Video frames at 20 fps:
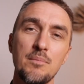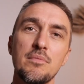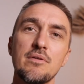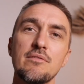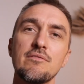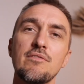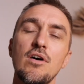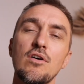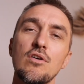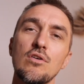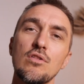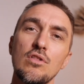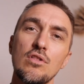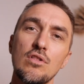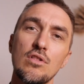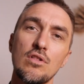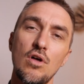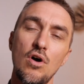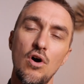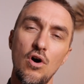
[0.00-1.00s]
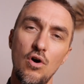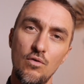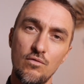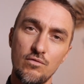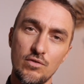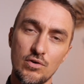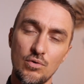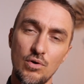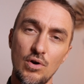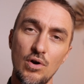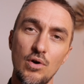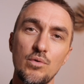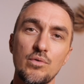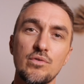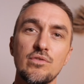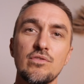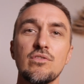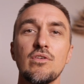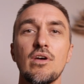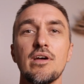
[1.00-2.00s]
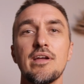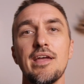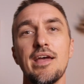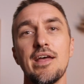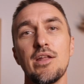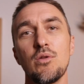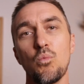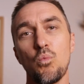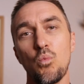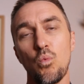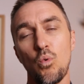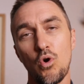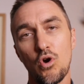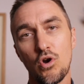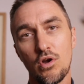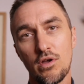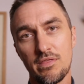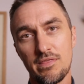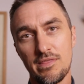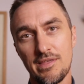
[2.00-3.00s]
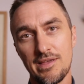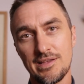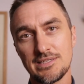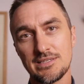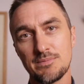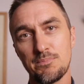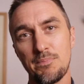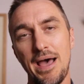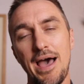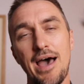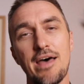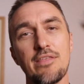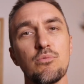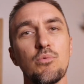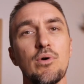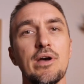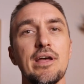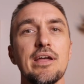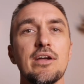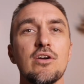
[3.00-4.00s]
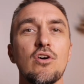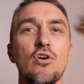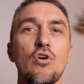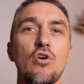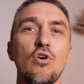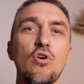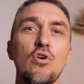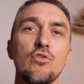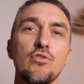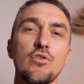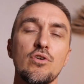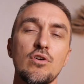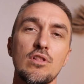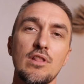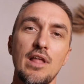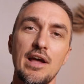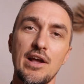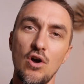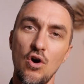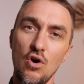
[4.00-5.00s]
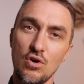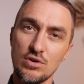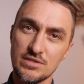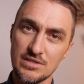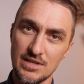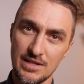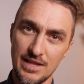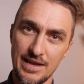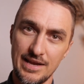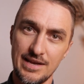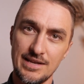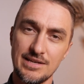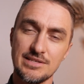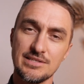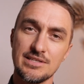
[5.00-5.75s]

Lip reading: but fungal overgrowths can work this pathway called glycoxylate.